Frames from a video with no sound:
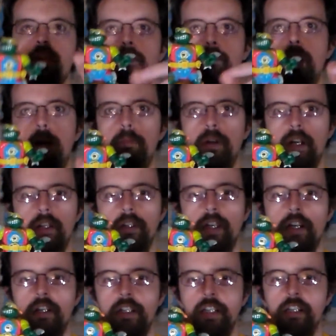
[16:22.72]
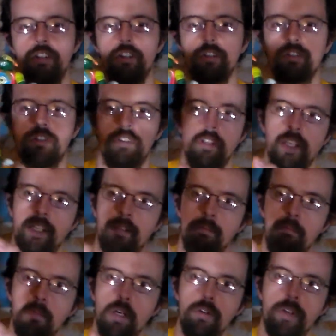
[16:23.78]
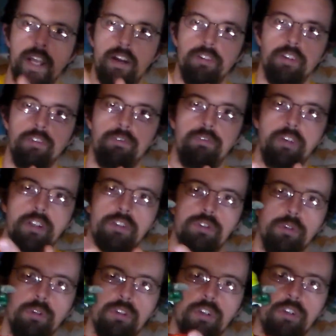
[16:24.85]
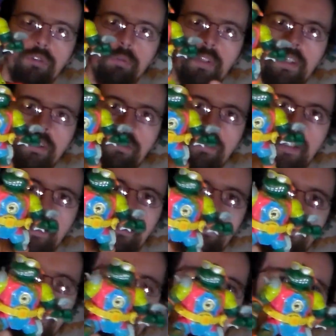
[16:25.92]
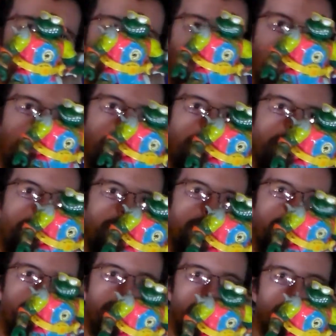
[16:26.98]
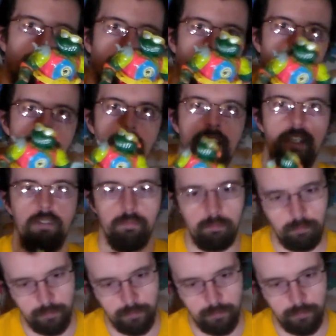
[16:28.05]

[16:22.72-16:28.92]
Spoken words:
you know, you pop it on there and he can just, like, mow down the foot soldiers with this thing. If it'll rotate.